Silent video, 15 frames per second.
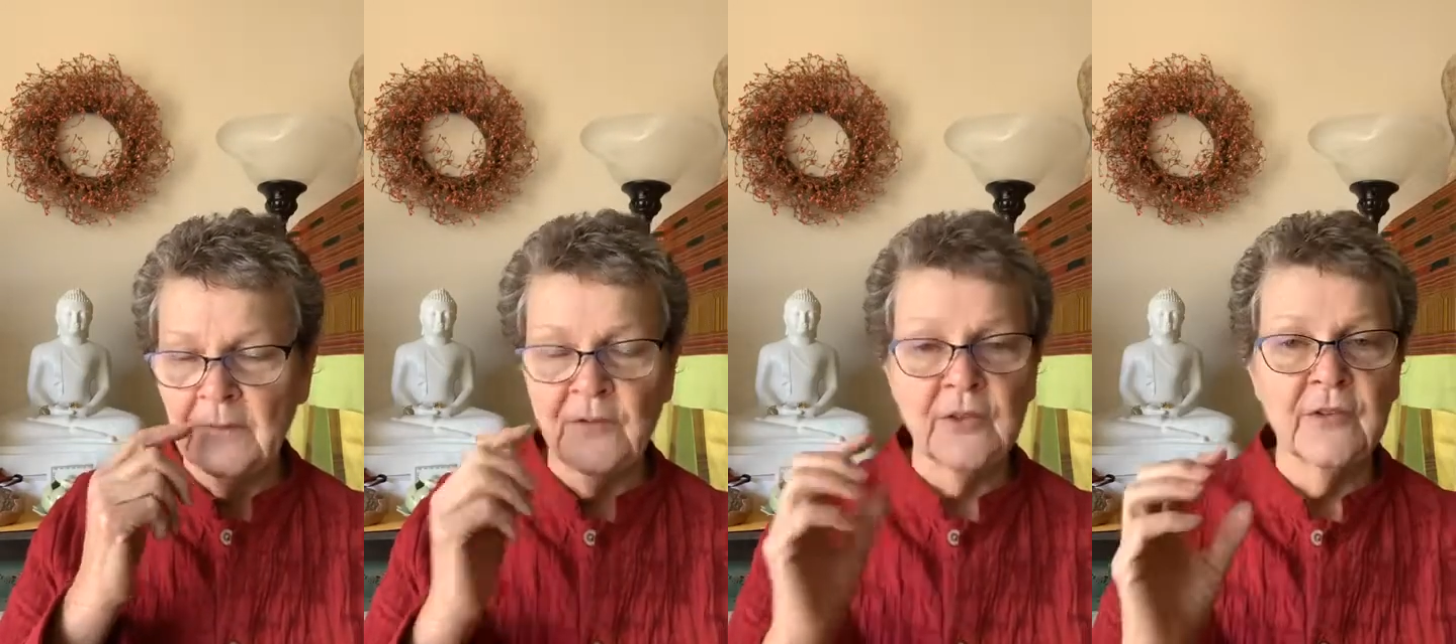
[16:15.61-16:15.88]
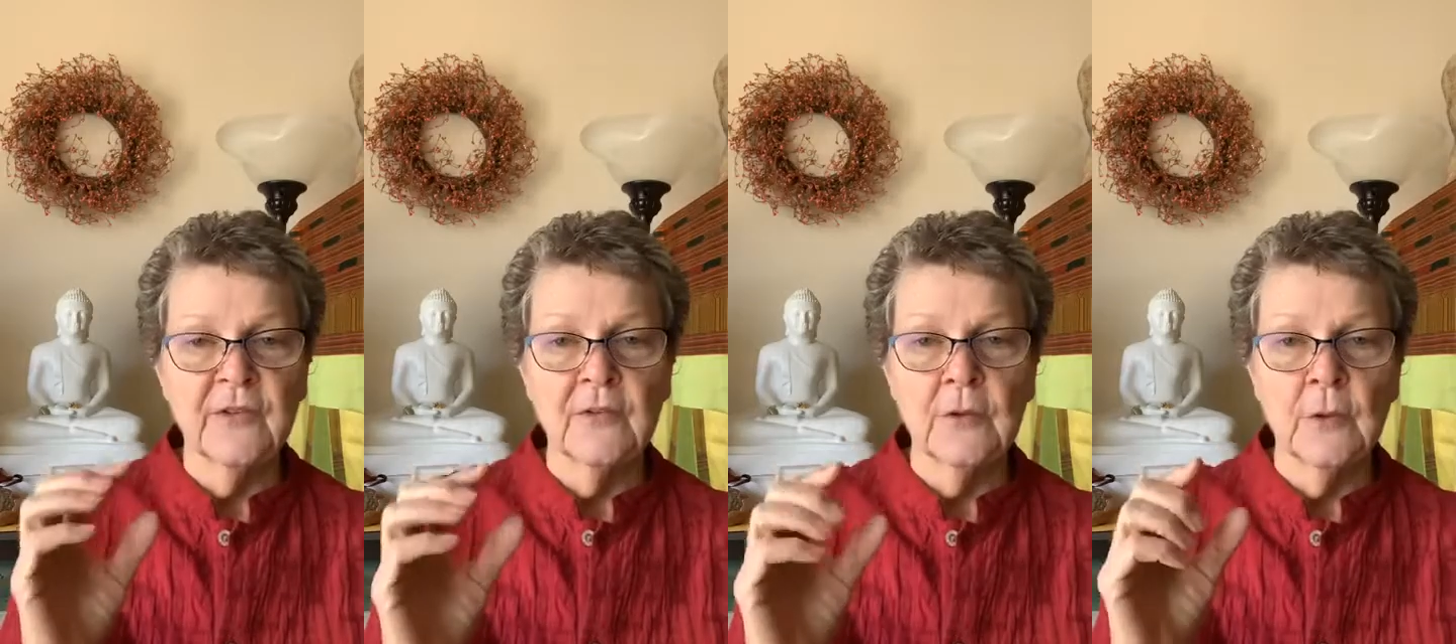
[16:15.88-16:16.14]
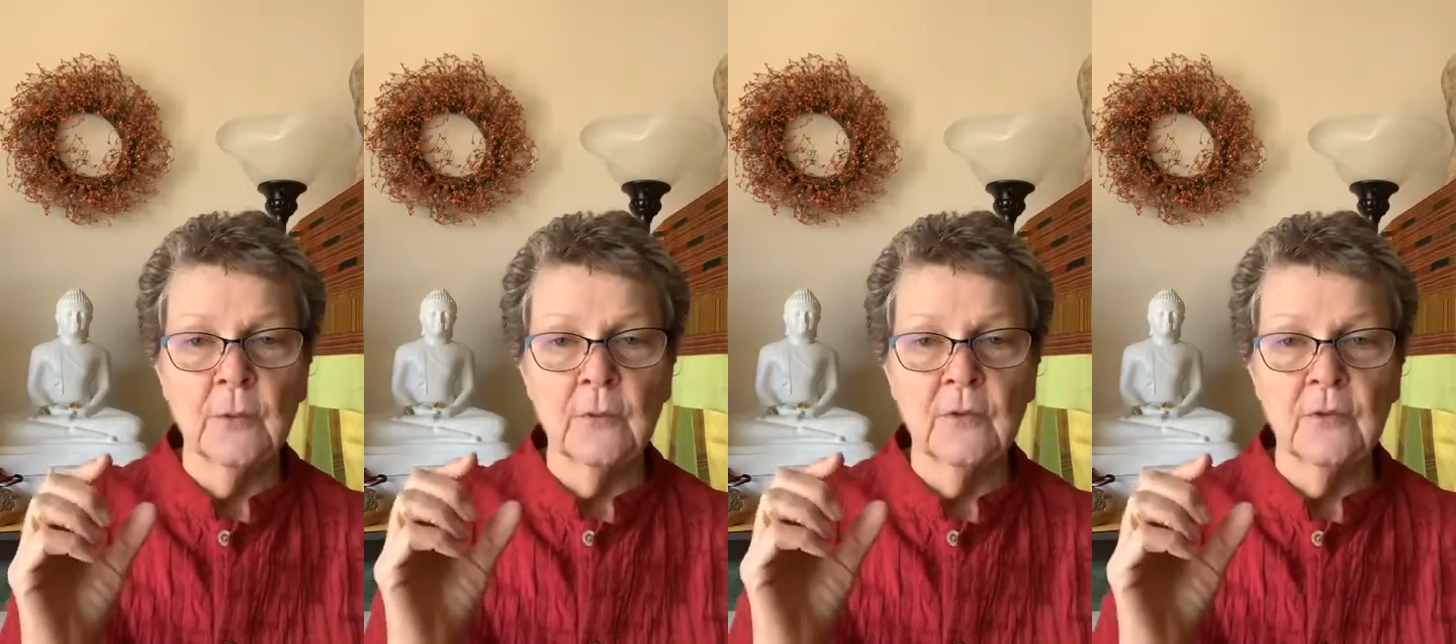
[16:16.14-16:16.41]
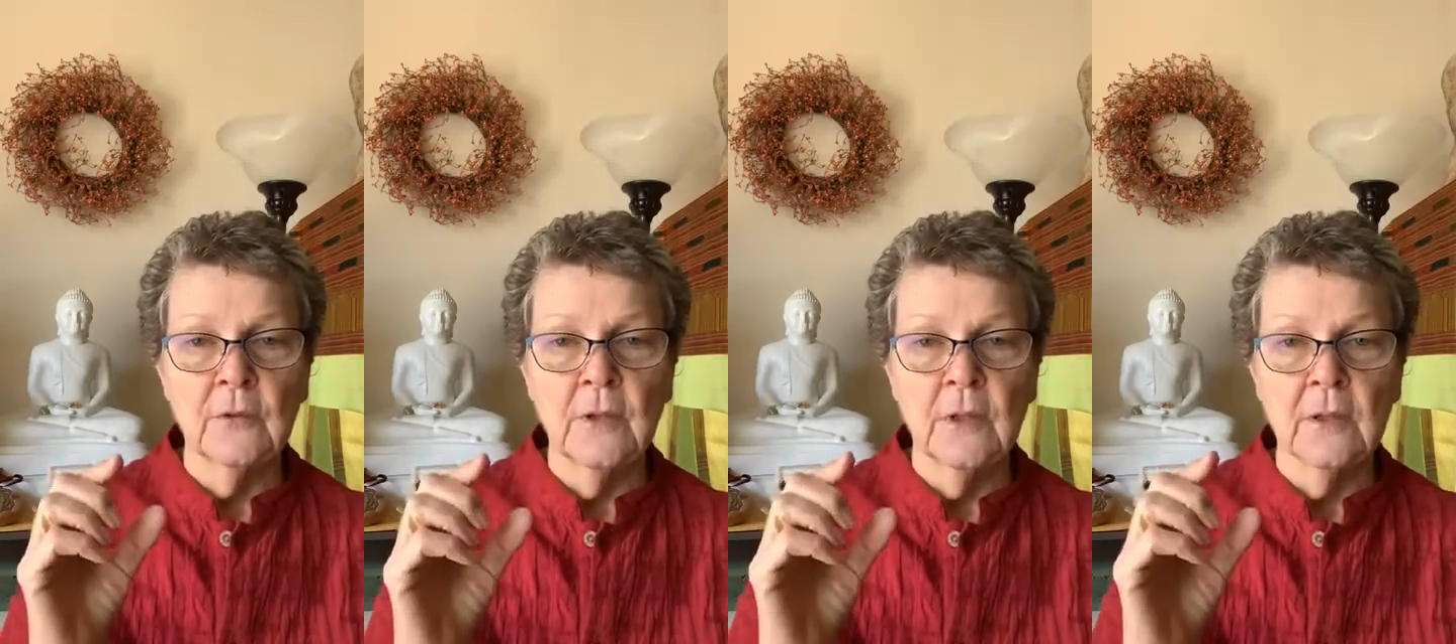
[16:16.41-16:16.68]
just
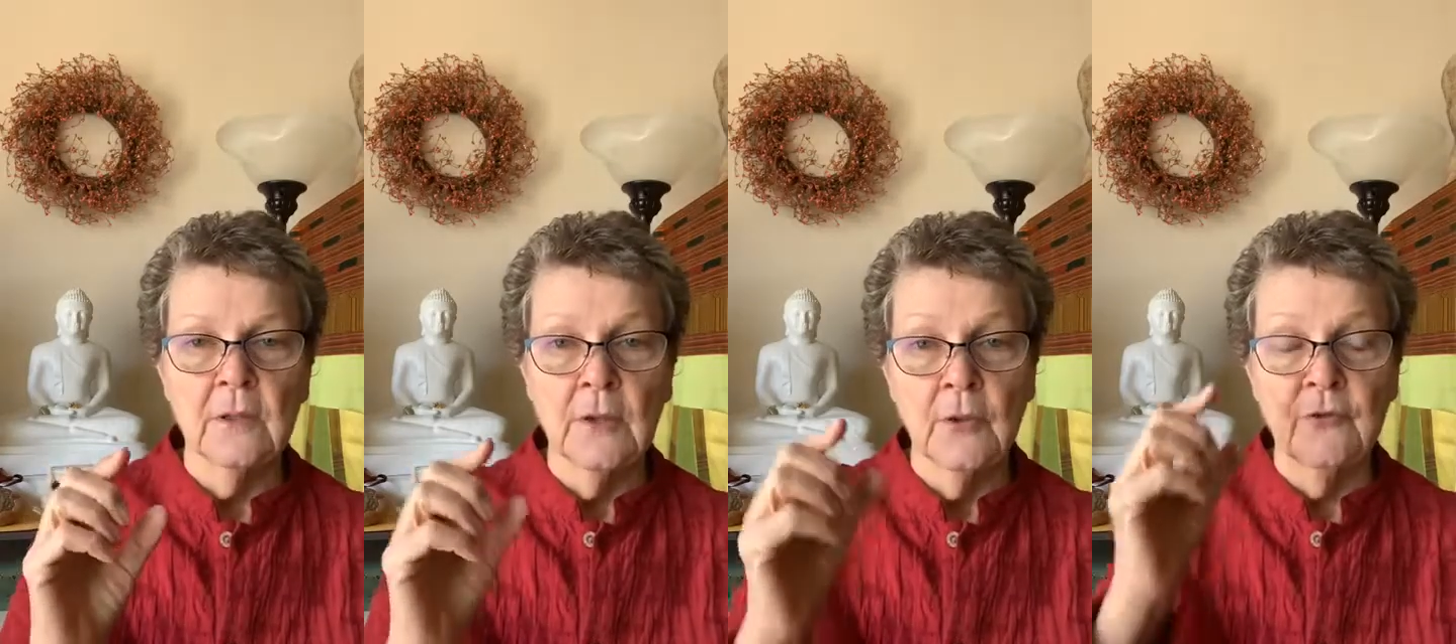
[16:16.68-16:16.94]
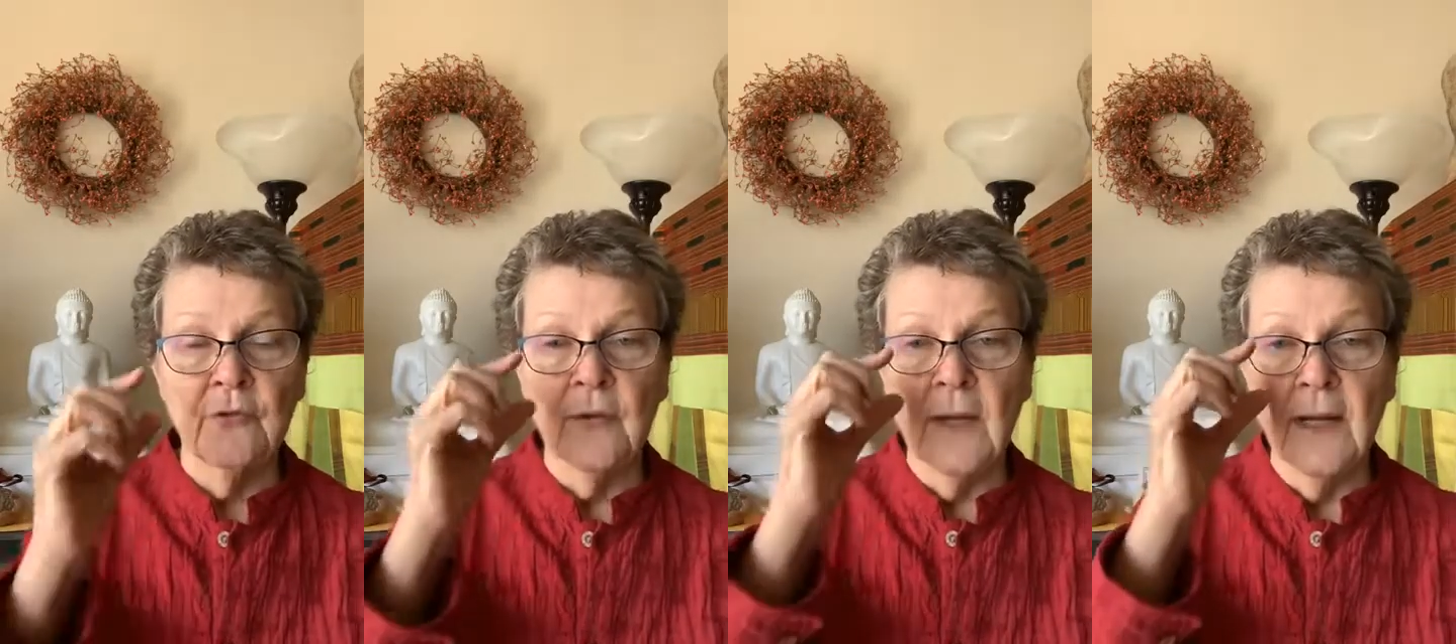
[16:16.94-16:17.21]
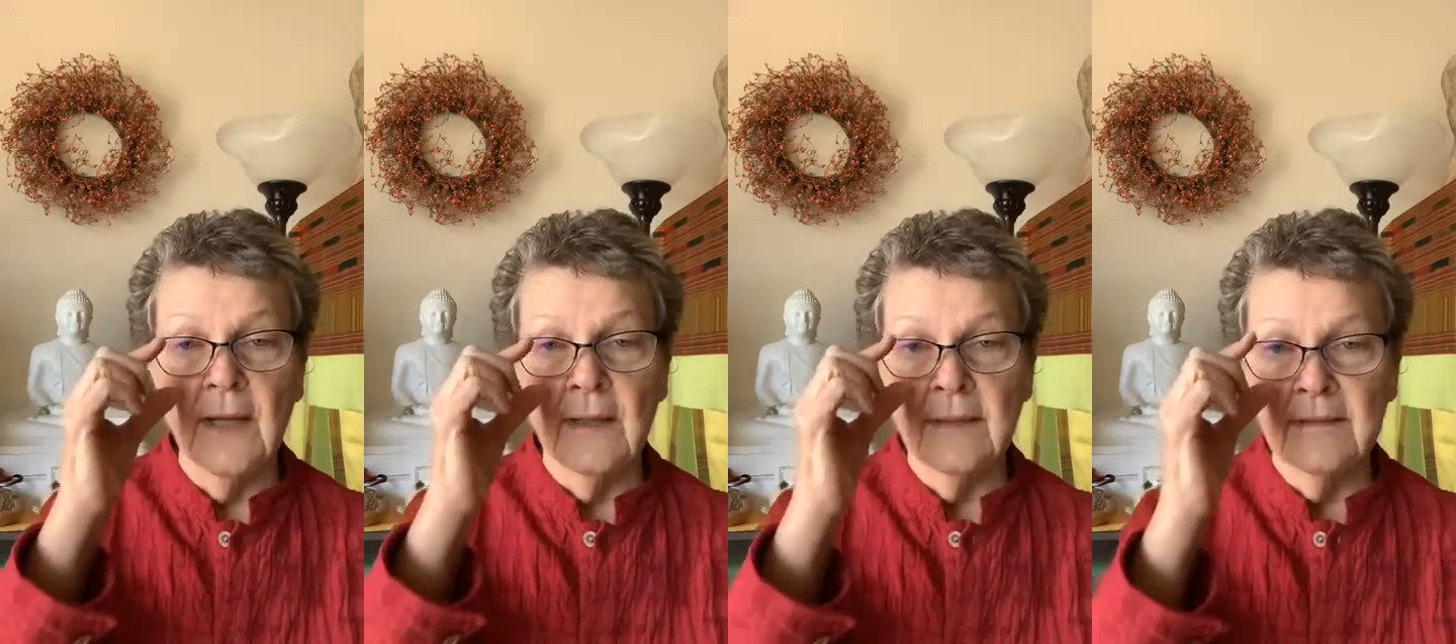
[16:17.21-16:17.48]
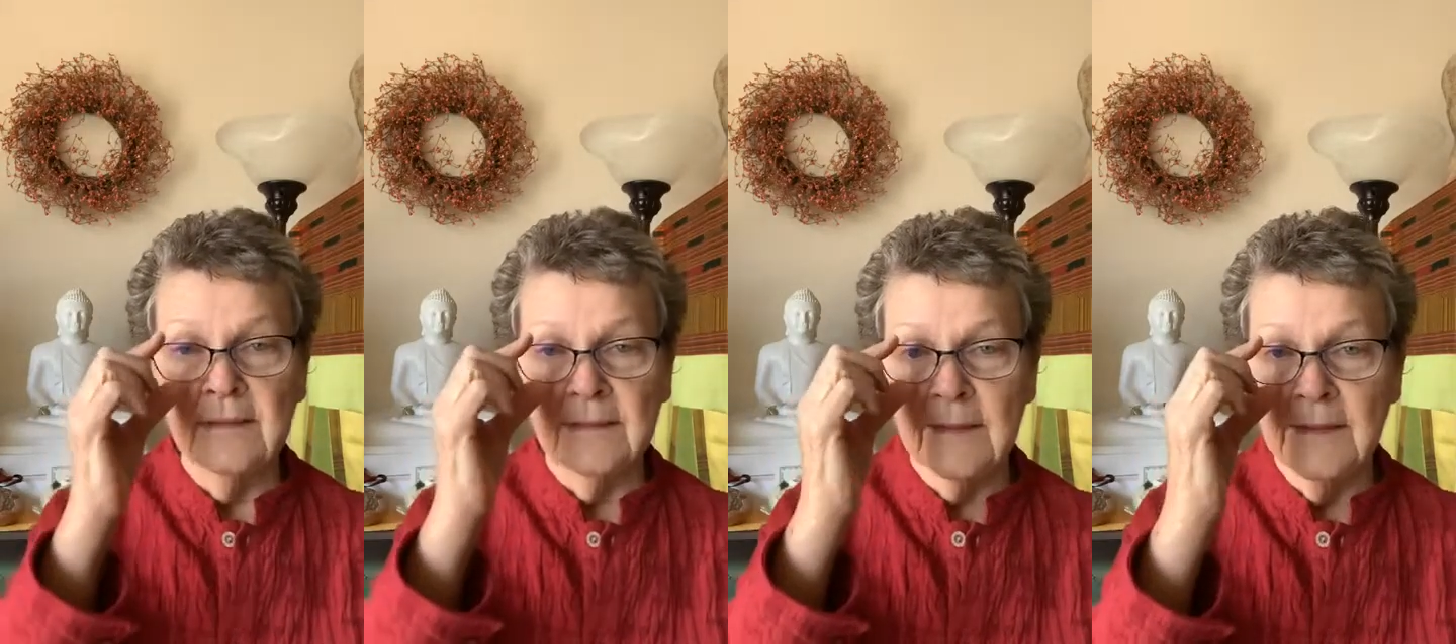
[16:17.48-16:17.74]
don't close your
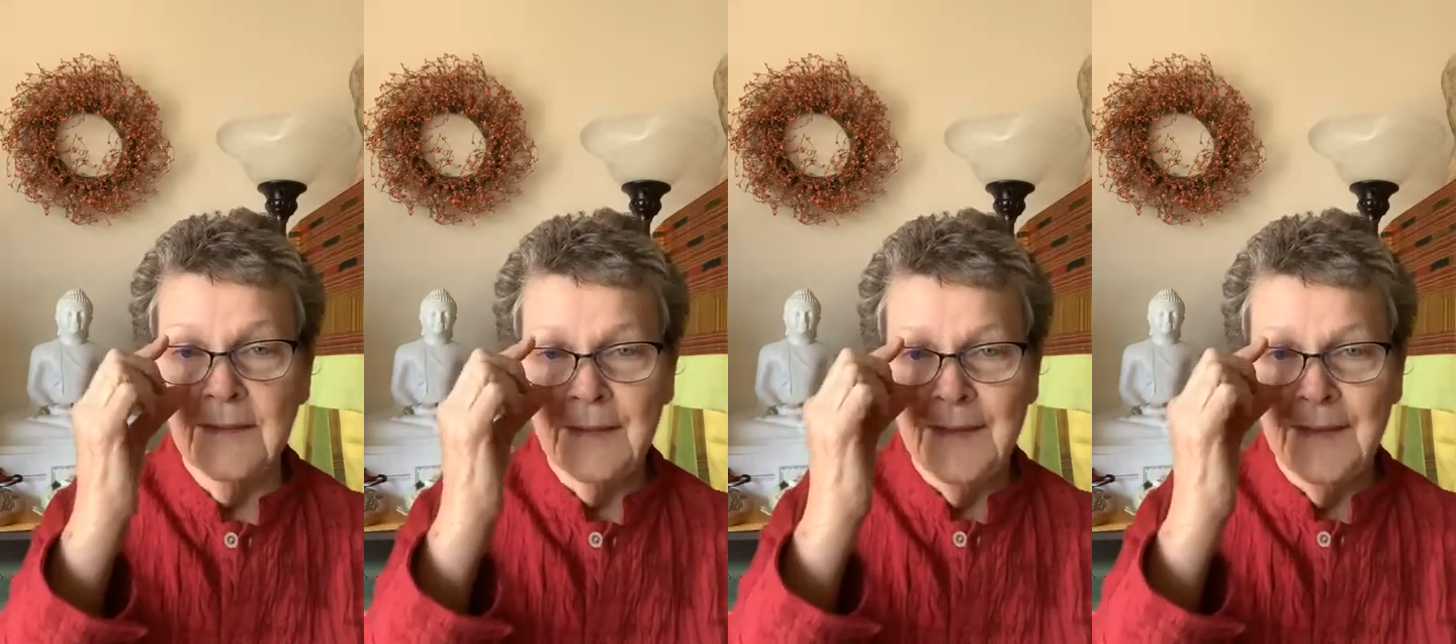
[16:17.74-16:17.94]
eyes.